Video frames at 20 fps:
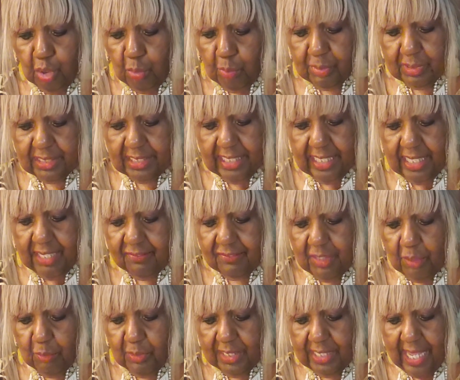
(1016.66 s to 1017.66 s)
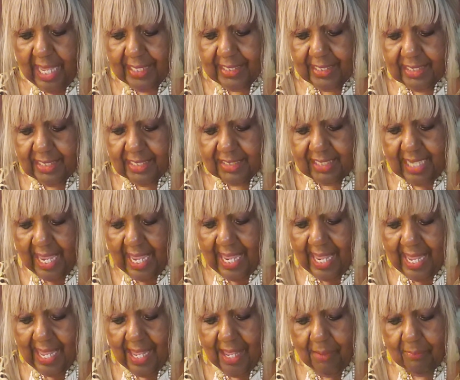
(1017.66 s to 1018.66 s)
believe that we got any
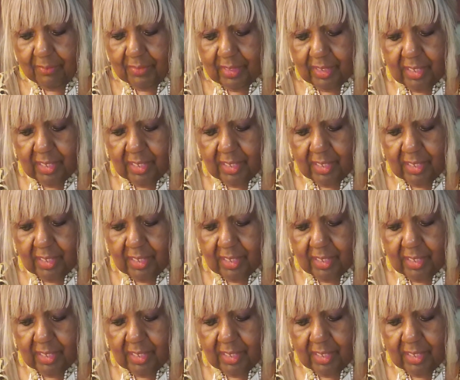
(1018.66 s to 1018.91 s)
time.